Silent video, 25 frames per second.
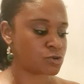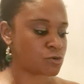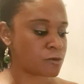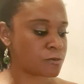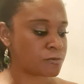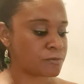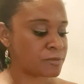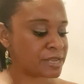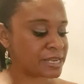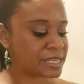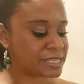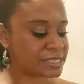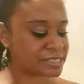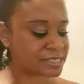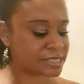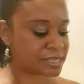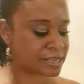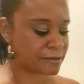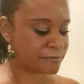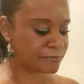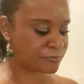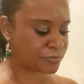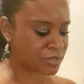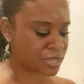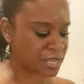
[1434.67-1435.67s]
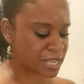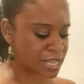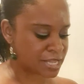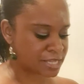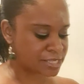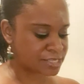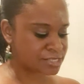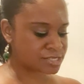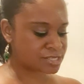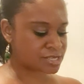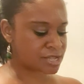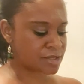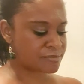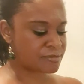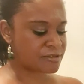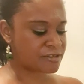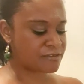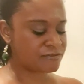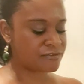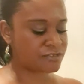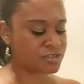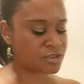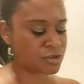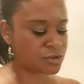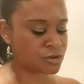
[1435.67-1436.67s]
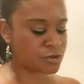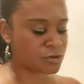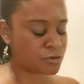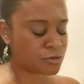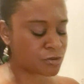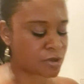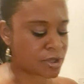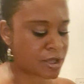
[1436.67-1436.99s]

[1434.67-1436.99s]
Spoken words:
ability. Some of you